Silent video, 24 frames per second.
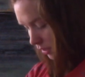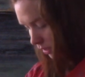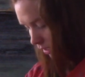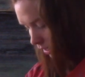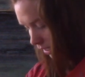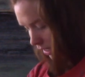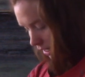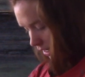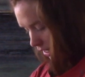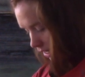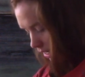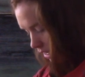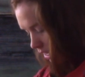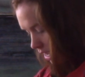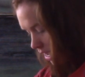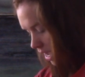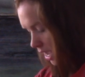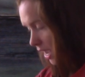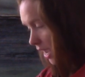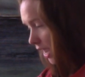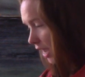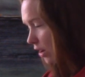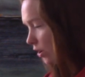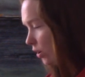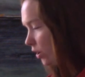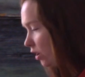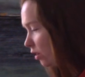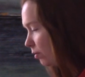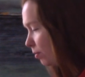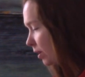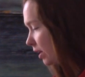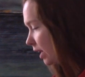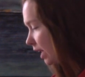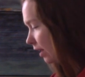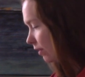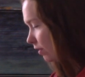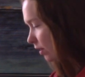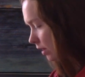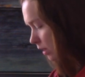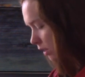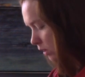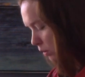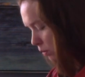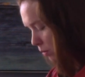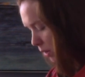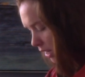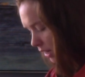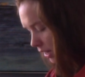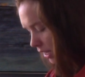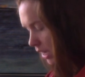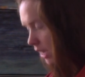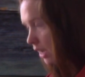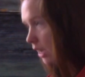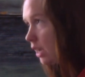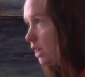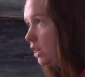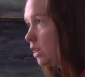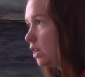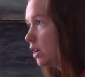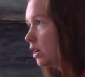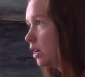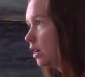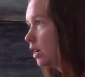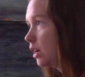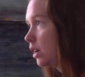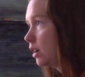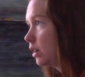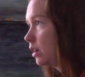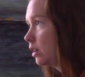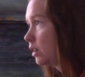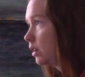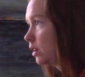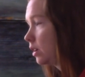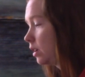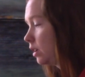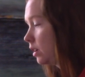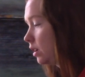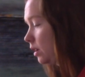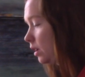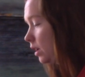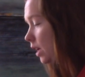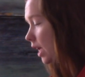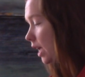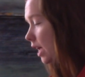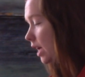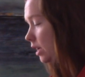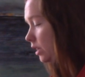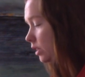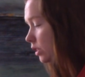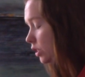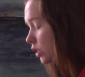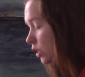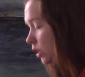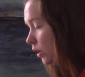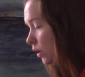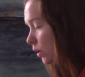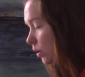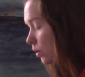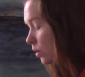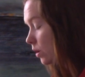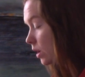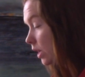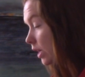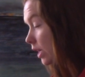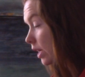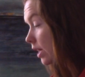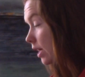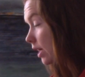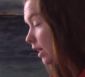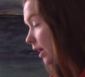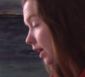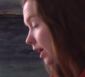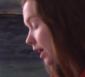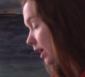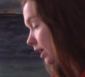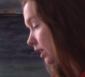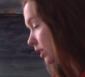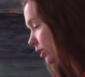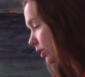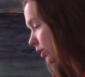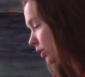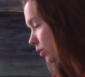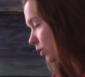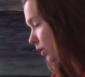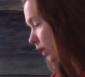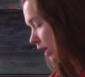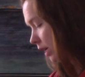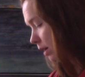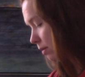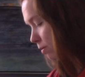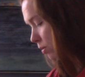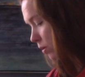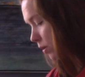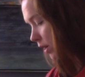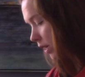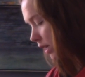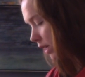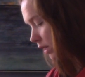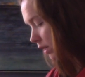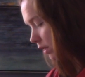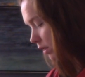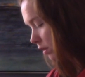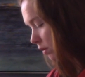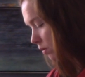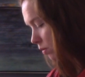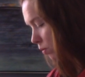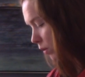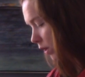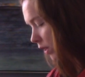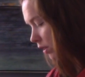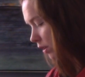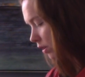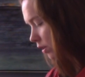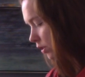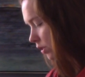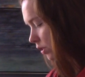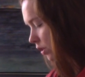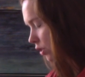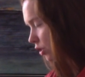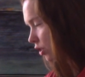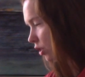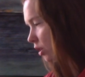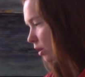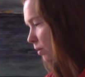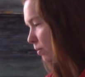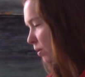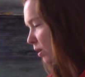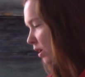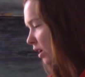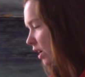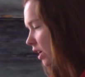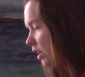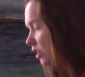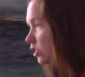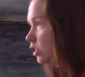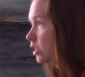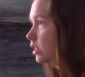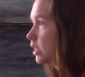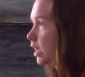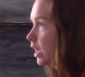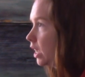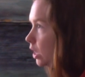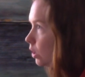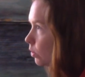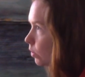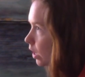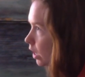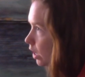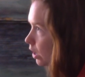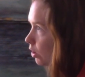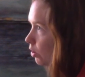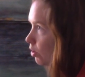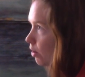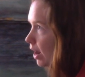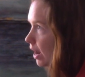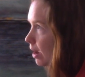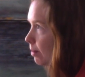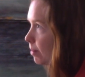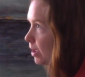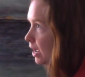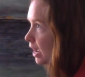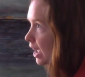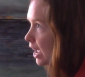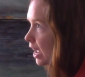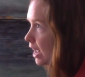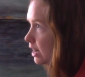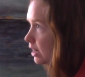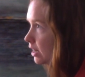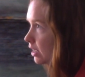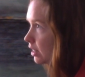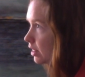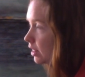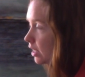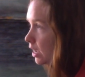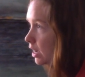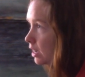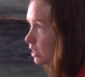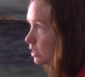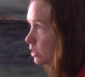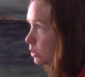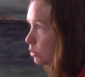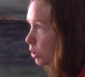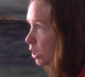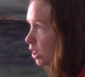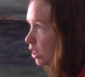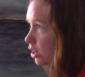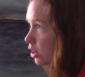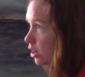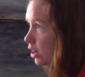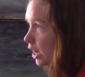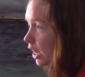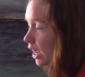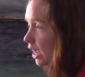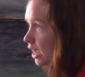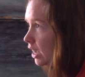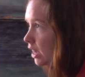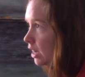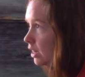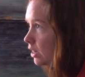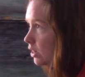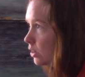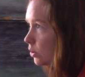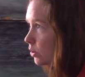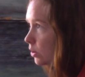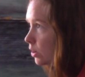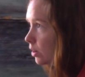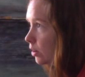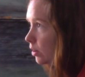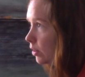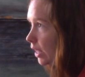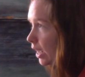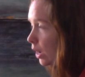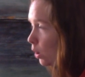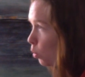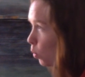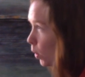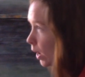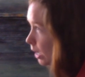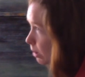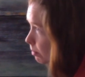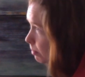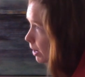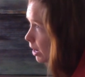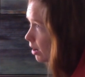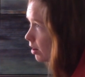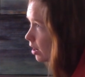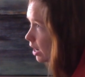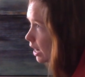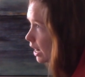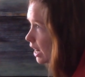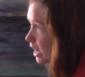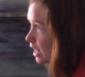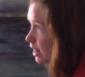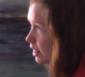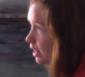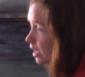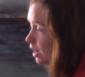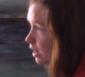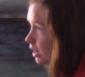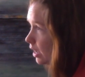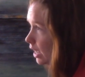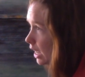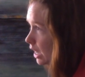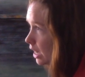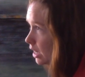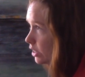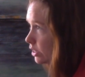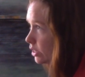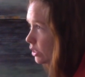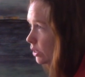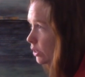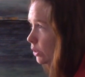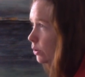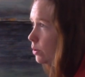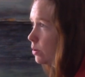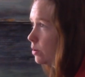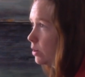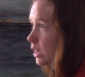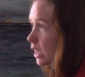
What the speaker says: Yeah. I know you've been having swelling in your hand too, and it's just really important with your surgical precautions that you aren't grabbing onto things with your hand or like weight bearing on that hand too.